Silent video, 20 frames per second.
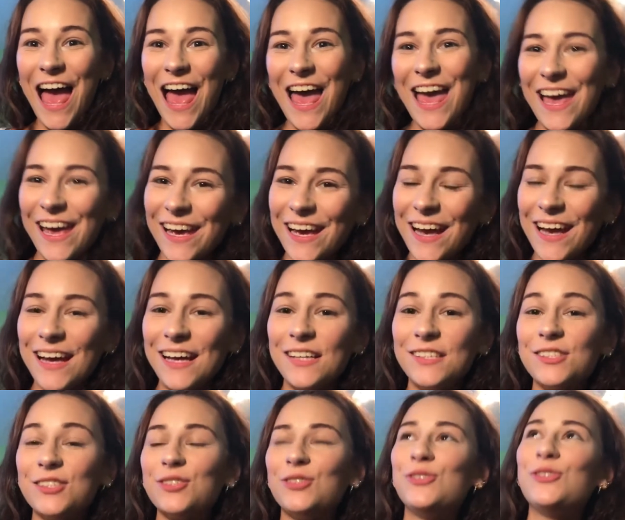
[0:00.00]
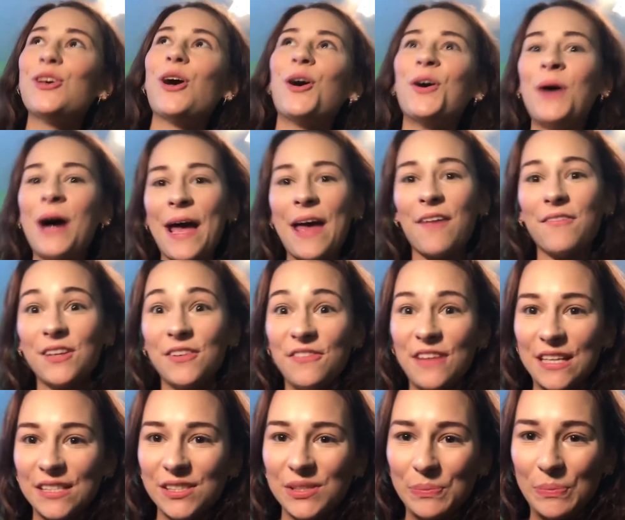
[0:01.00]
Hey guys, so I have an
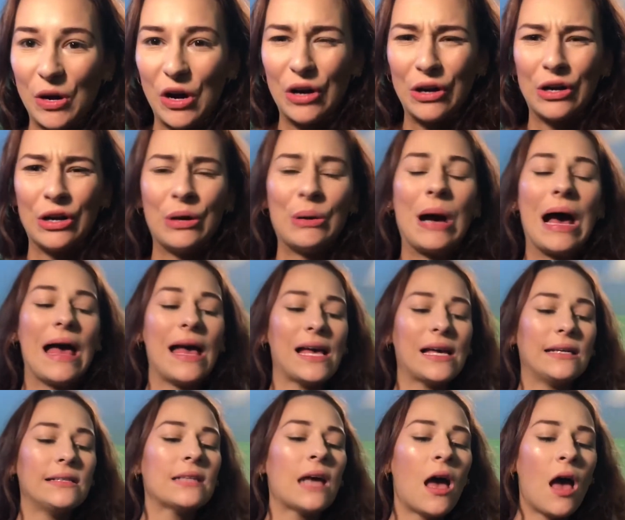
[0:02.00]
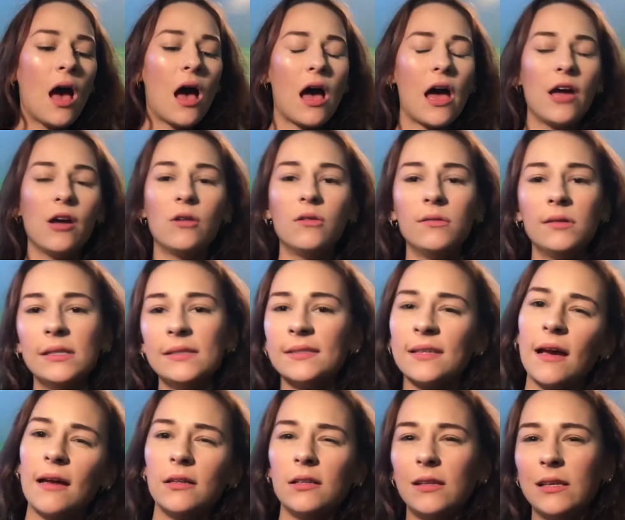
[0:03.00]
event tomorrow and I always
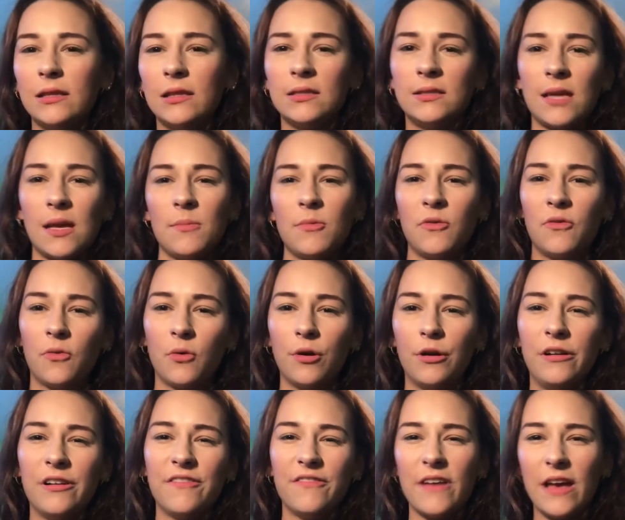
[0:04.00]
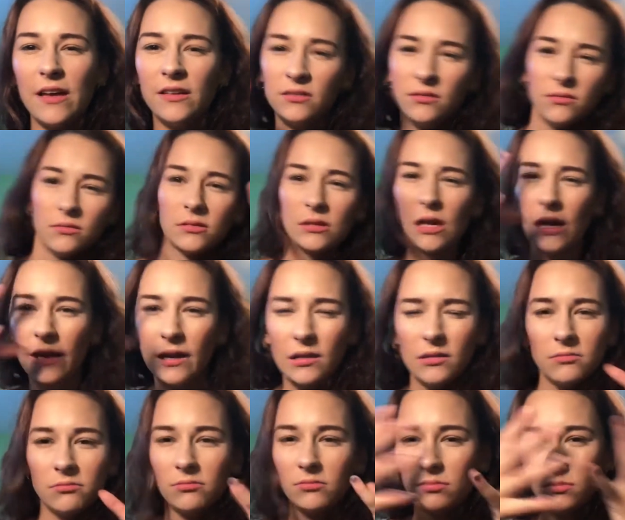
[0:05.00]
kind of like the day before an event kind
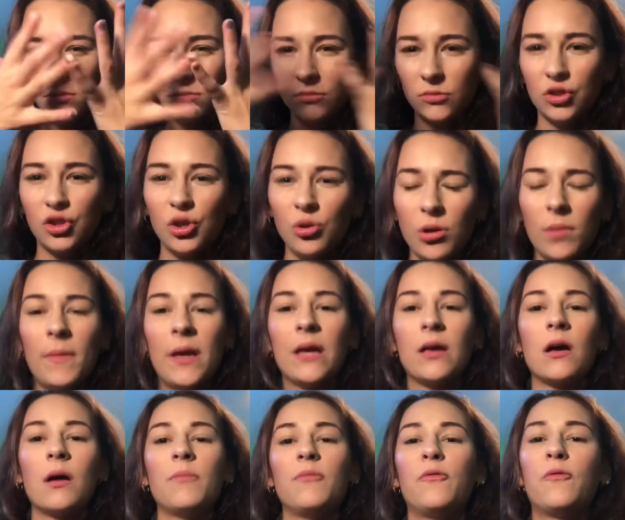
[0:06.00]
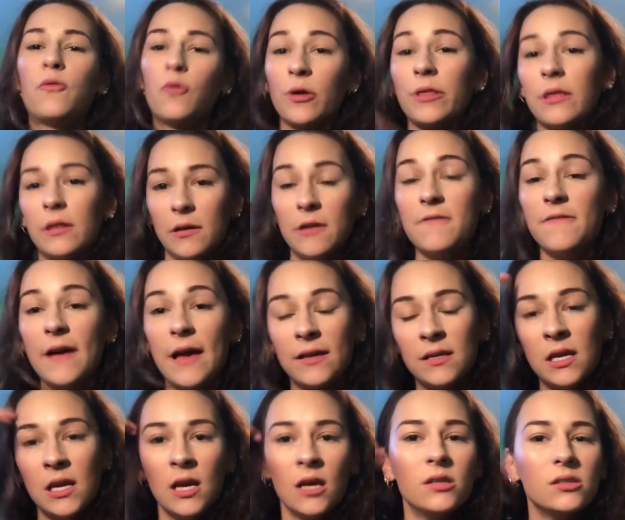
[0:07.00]
of do the makeup for the event
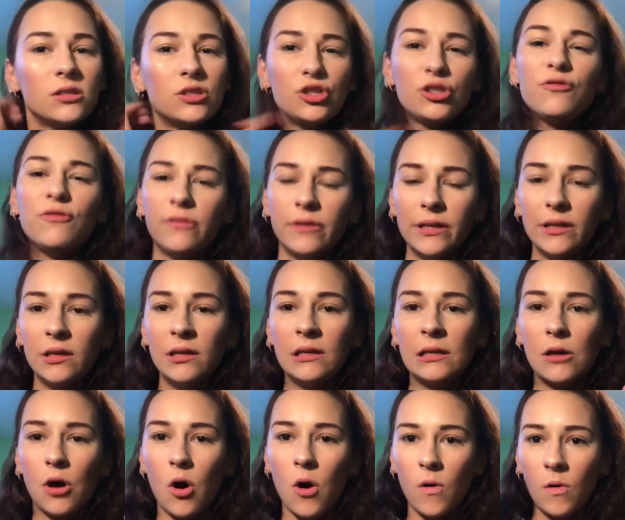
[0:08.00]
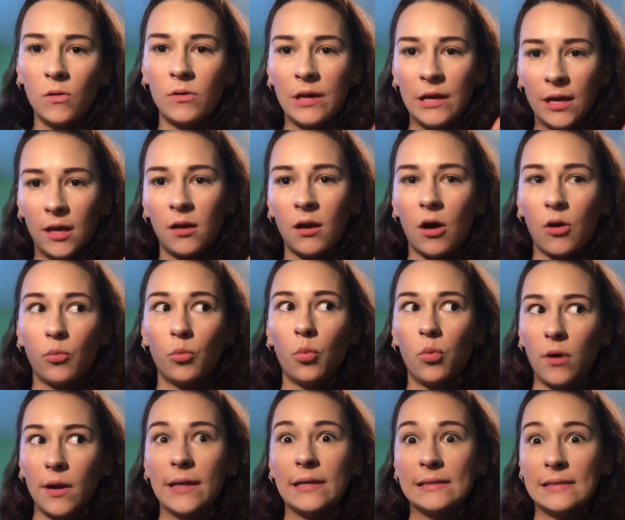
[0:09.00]
to really hone in on
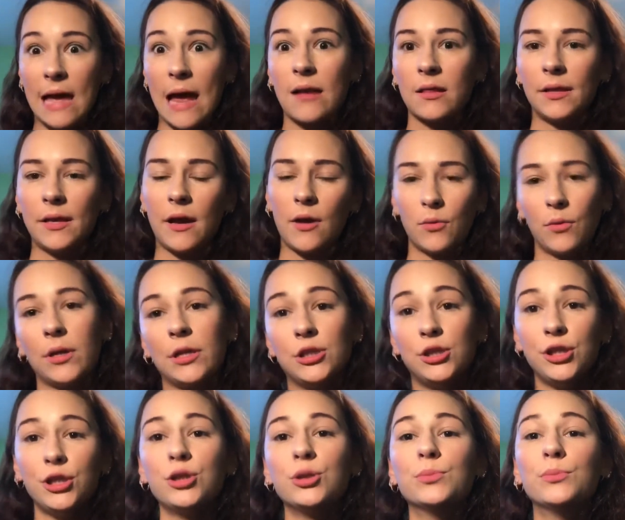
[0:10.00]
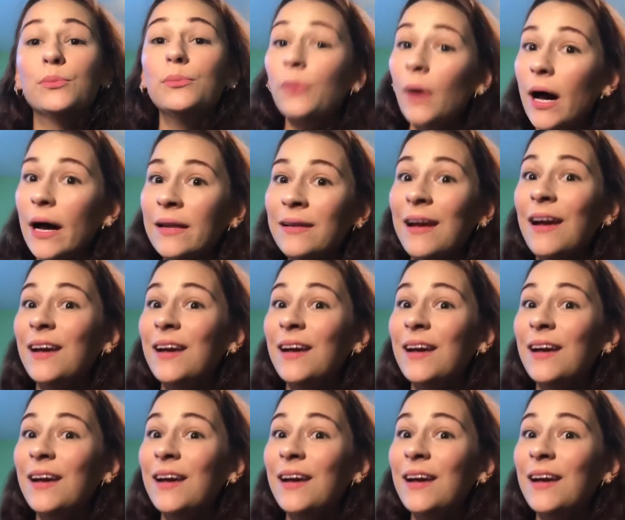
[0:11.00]
what exactly I want to do. But